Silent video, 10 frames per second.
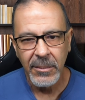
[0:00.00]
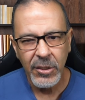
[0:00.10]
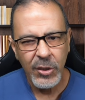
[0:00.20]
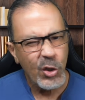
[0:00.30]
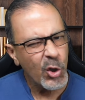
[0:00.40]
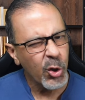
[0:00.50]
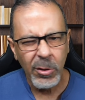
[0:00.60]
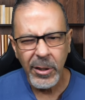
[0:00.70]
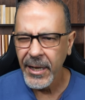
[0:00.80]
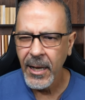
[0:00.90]
This is
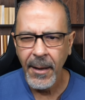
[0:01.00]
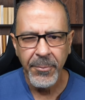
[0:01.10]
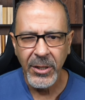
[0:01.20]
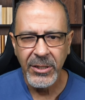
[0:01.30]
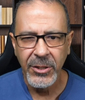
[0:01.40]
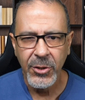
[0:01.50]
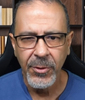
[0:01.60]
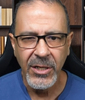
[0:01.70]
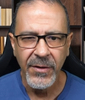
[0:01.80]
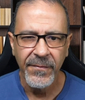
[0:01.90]
truly a complex
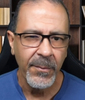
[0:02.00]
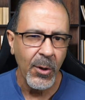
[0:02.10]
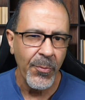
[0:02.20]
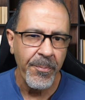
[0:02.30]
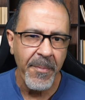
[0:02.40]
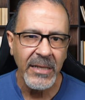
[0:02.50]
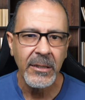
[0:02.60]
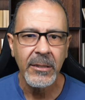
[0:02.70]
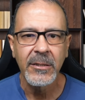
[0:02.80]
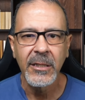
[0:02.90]
situation for both
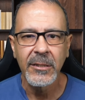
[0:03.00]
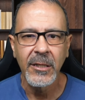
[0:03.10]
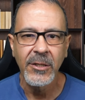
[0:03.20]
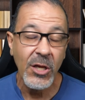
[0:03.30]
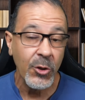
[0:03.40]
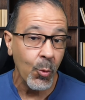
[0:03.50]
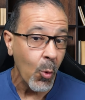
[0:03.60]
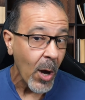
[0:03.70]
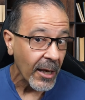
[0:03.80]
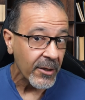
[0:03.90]
Mexican citizens as
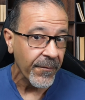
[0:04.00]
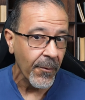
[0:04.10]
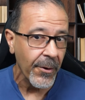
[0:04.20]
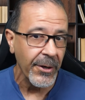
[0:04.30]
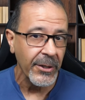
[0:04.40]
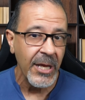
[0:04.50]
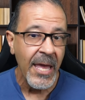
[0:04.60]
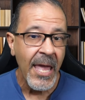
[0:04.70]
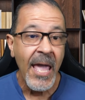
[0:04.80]
well as foreigners.